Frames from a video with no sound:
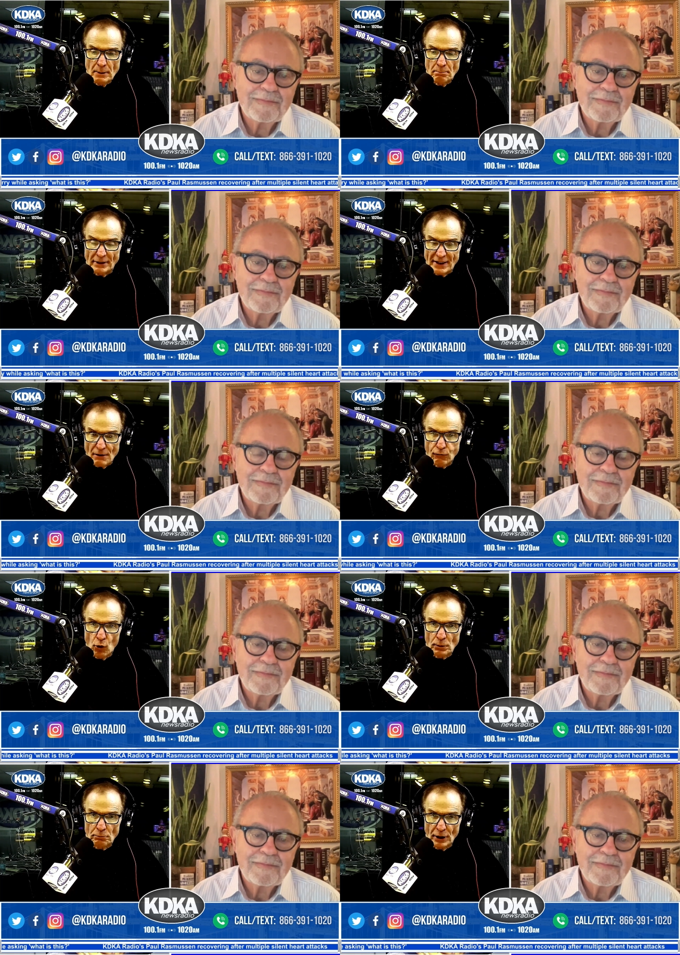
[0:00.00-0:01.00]
Speaker 1: but that
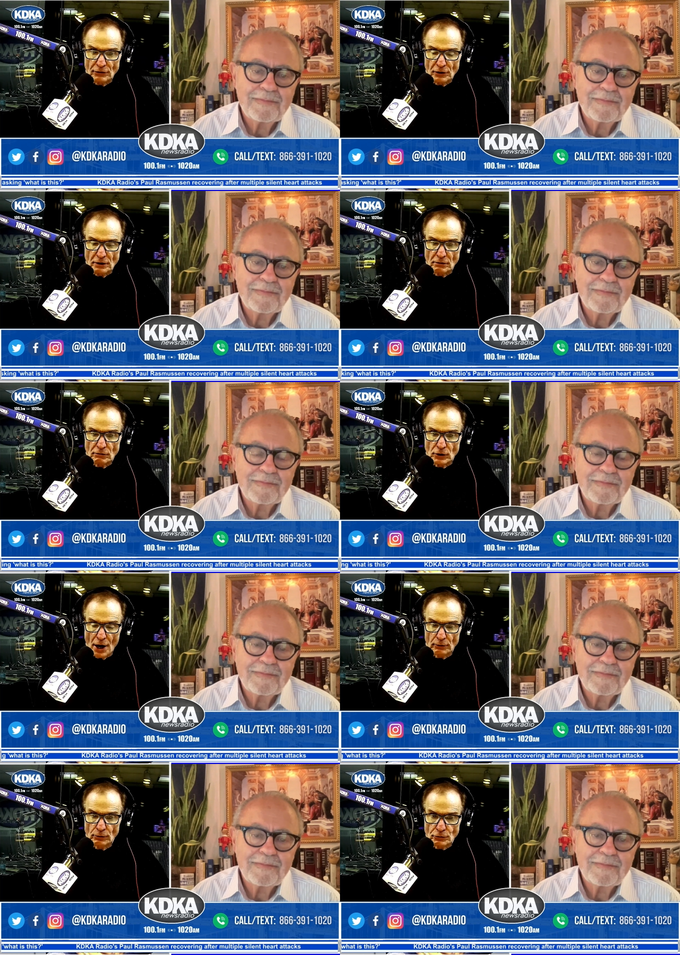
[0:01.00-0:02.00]
former president,
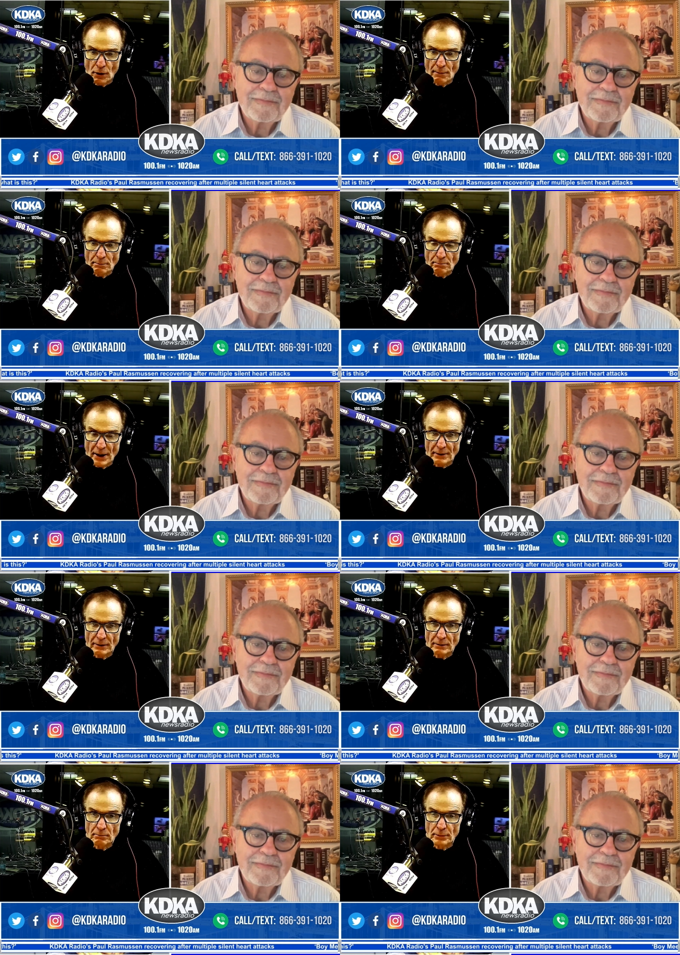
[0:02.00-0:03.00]
Donald Trump,
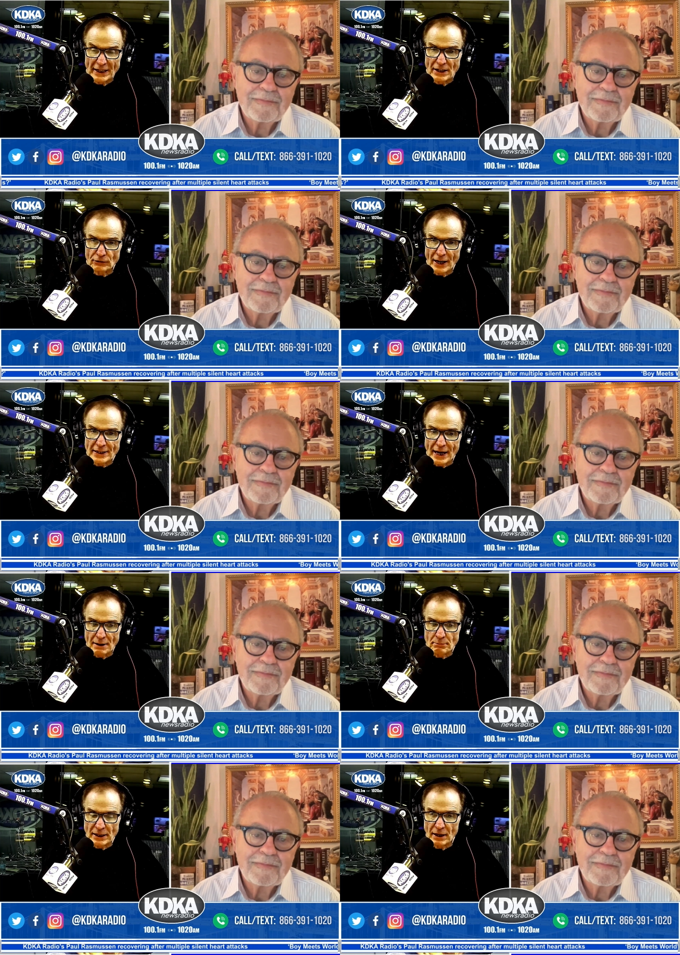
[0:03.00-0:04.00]
better bring his A
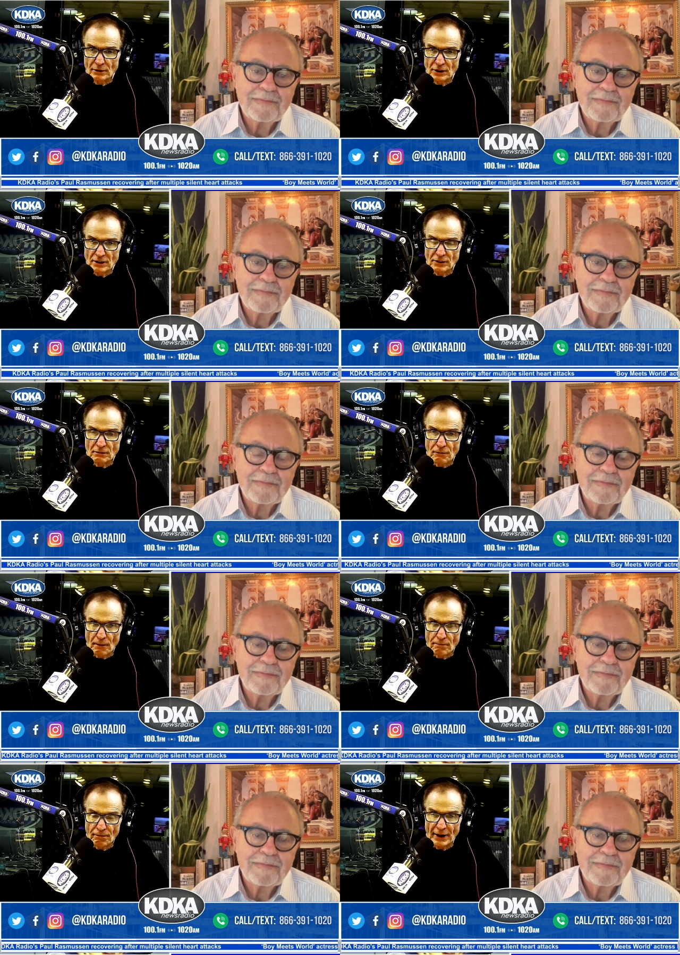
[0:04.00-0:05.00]
game because he's in for
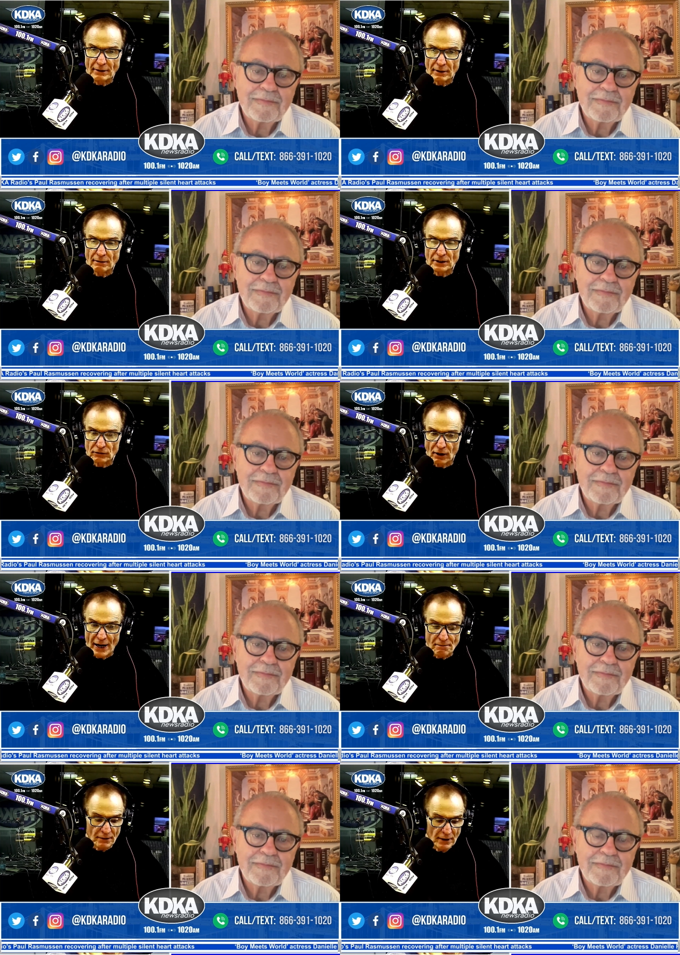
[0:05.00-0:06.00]
the fight of his
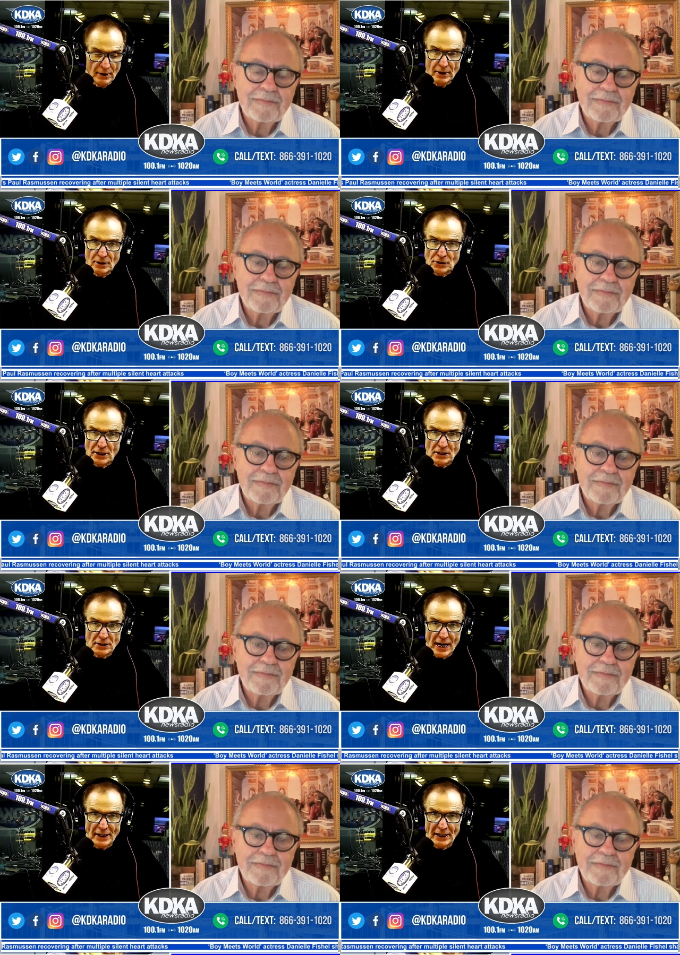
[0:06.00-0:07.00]
life. She is
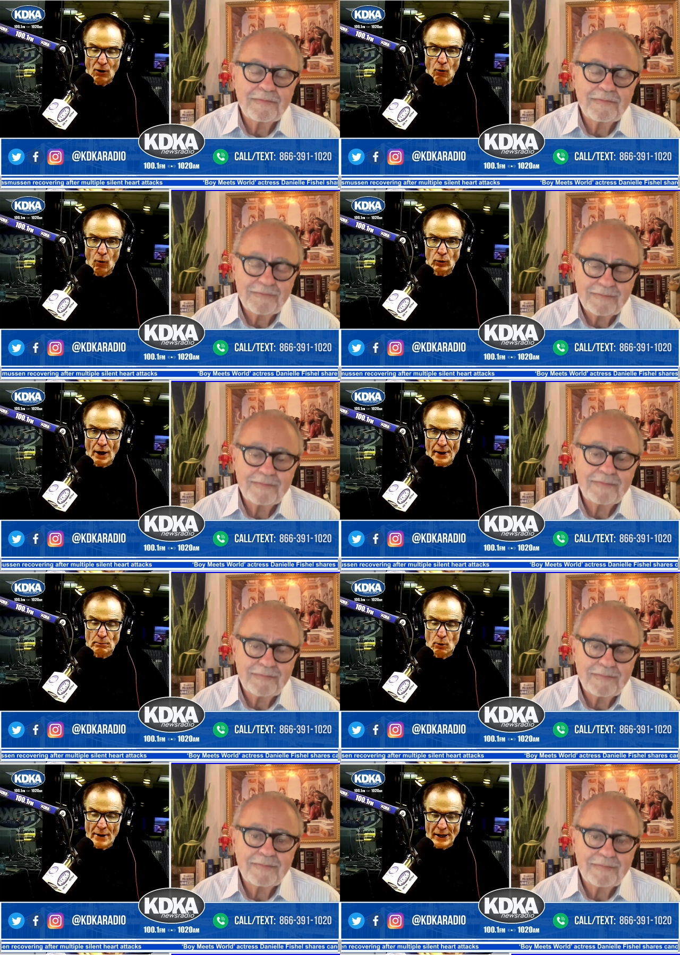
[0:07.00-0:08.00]
gaining a whole lot of
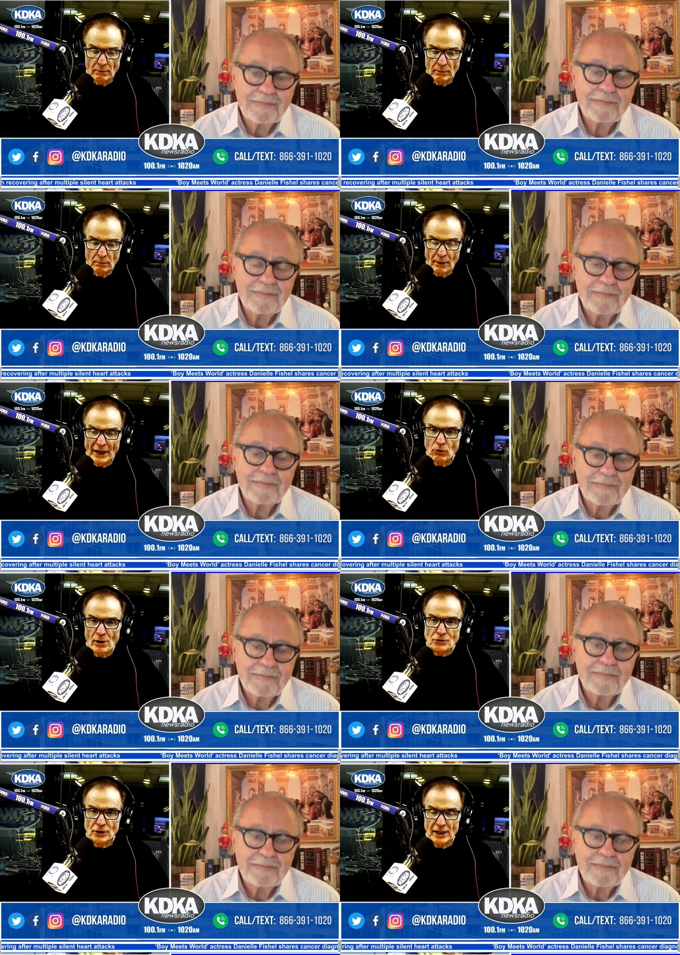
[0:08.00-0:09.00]
momentum. My
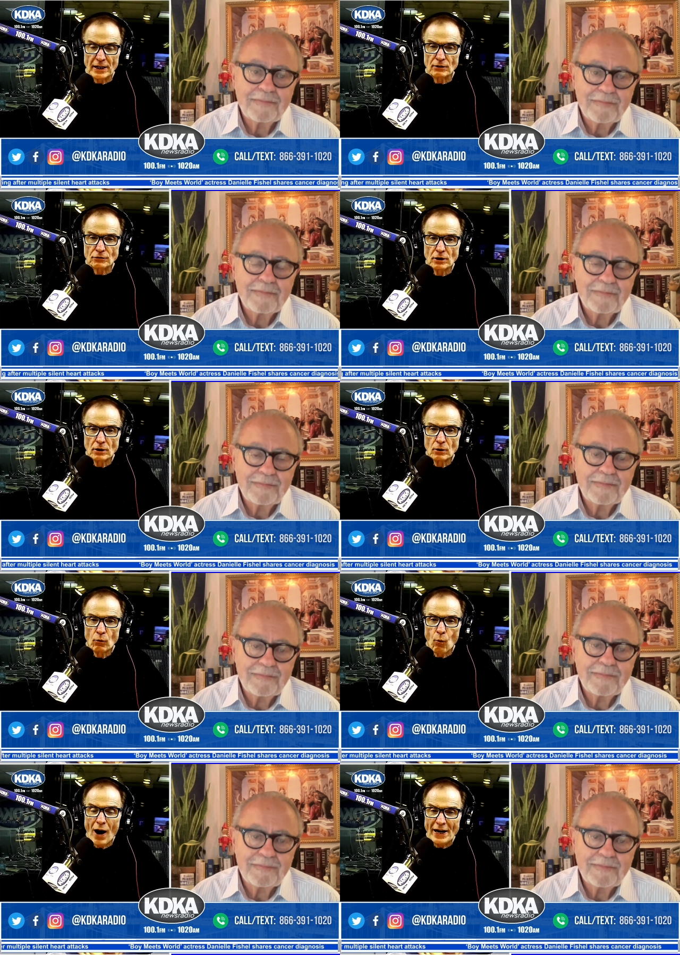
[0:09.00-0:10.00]
question is
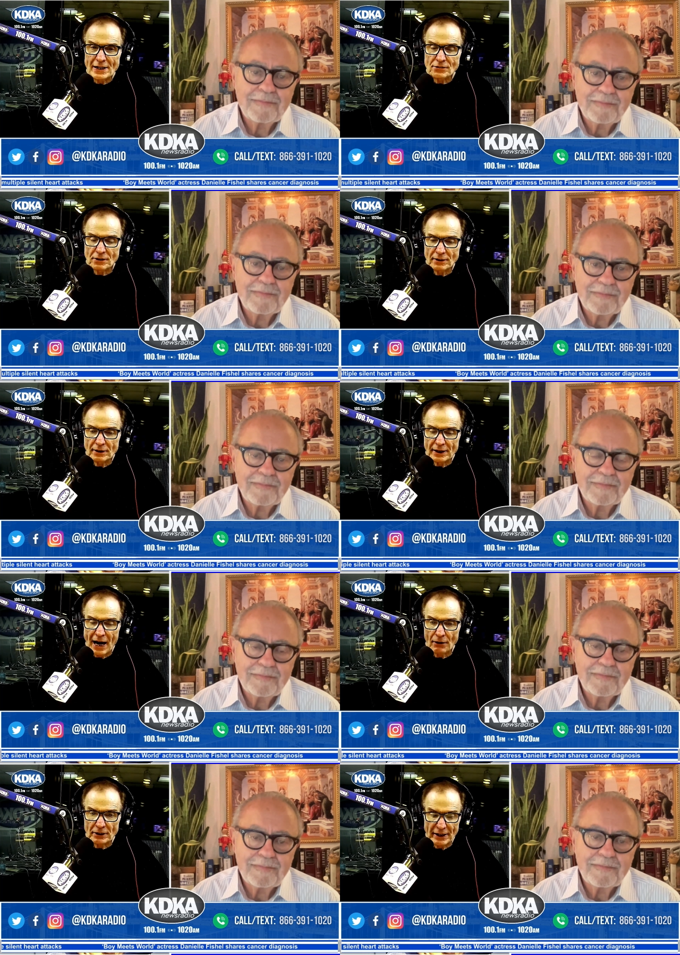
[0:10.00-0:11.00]
why is it and
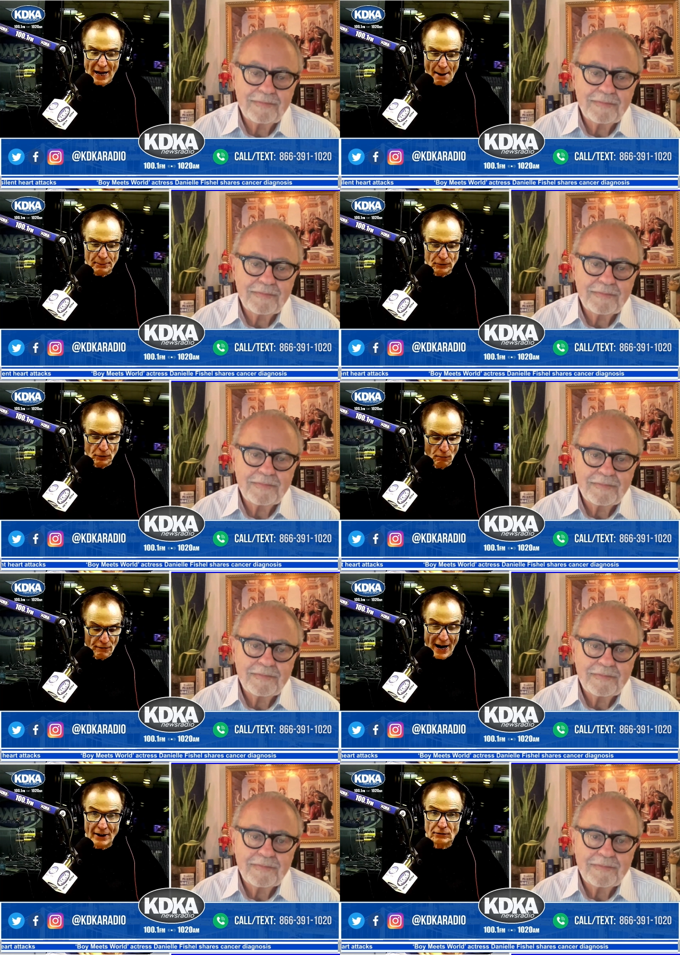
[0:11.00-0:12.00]
how did it happen so
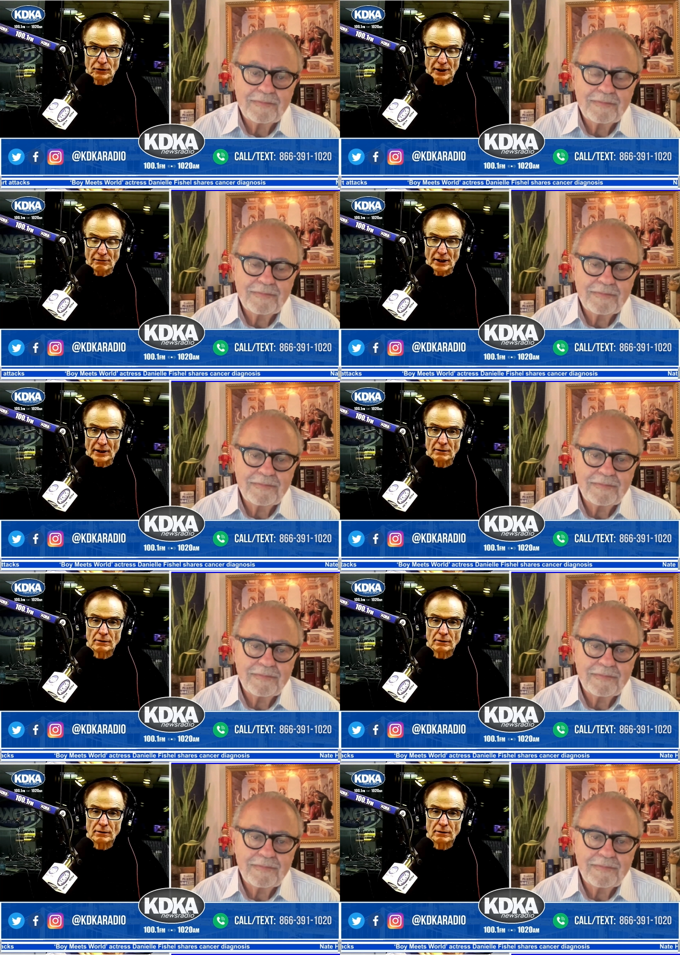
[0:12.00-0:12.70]
fast? Good evening.